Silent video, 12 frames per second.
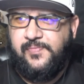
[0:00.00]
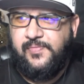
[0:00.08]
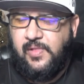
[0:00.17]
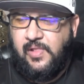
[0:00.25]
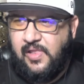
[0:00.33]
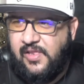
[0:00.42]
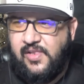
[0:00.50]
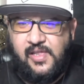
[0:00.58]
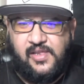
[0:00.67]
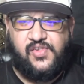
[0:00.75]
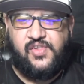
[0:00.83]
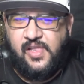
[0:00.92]

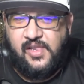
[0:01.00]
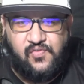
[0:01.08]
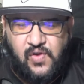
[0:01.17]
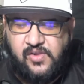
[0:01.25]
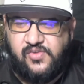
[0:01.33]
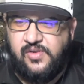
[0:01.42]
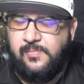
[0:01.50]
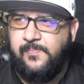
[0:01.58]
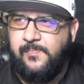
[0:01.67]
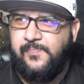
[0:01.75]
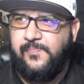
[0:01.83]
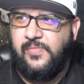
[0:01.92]
let's face it,
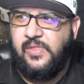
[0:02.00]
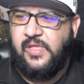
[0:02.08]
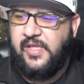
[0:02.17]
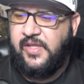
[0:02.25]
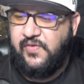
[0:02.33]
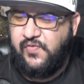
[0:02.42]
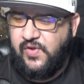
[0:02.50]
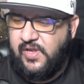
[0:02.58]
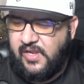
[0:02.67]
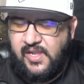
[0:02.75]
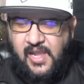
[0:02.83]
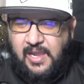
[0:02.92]
if
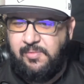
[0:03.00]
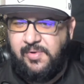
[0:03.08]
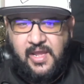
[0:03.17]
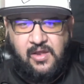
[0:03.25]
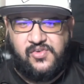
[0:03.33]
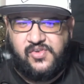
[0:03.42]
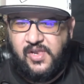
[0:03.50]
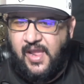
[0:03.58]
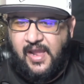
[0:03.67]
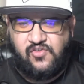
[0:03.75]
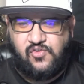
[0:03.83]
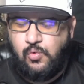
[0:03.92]
it came down to
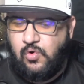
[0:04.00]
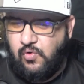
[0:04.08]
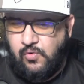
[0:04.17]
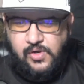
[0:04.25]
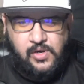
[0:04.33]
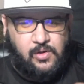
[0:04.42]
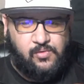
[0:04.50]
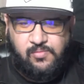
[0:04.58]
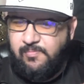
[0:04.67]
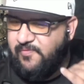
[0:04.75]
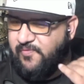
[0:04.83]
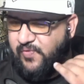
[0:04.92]
actual,
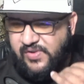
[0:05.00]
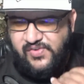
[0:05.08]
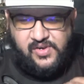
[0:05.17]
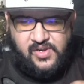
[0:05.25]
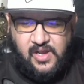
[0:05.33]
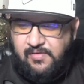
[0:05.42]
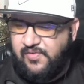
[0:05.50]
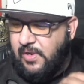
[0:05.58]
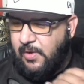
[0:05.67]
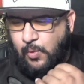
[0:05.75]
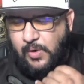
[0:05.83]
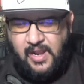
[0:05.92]
fisticuffs,
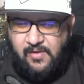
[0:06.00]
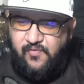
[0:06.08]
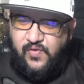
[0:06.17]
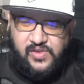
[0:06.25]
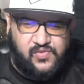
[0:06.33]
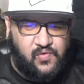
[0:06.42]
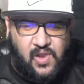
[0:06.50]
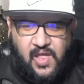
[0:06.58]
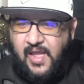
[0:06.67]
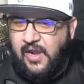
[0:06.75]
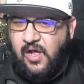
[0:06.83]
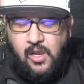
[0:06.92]
we got fists
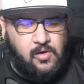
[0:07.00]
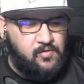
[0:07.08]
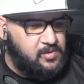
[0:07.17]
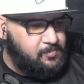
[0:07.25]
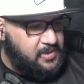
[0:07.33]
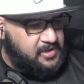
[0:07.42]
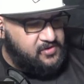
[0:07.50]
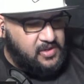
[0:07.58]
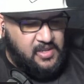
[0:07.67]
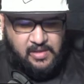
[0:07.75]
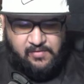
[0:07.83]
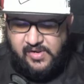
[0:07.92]
flying all over the place.
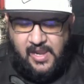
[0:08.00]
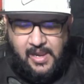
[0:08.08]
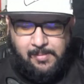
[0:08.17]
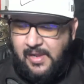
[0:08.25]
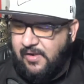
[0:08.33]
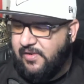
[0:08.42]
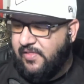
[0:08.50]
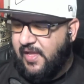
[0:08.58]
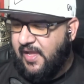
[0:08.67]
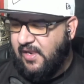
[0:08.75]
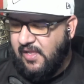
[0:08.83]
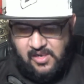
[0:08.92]
If it came down to
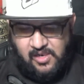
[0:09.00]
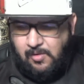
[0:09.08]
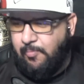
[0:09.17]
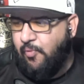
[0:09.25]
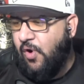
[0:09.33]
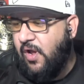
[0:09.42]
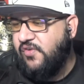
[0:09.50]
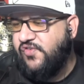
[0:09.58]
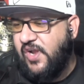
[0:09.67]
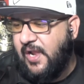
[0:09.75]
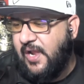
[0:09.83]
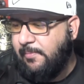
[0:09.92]
that, LeBron
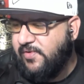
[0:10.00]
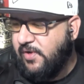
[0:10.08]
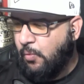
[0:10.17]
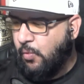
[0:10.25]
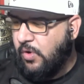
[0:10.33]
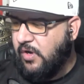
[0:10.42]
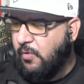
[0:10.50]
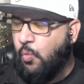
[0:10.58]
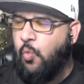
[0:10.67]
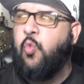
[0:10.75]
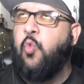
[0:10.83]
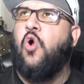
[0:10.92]
James would
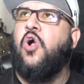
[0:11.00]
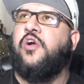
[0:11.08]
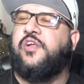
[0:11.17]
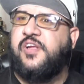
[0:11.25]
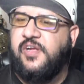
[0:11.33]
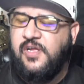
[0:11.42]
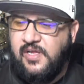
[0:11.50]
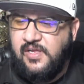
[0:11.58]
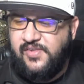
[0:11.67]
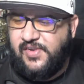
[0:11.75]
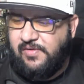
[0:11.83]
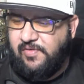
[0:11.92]
work
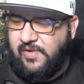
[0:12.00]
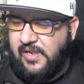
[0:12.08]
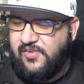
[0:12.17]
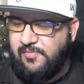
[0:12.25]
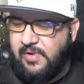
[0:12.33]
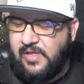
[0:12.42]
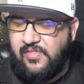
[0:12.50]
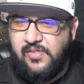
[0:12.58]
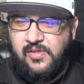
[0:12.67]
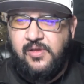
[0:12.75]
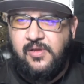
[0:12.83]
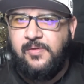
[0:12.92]
Stephen A. Smith,
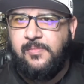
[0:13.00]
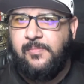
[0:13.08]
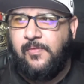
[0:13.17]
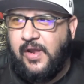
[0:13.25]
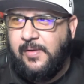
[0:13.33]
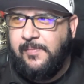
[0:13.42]
right?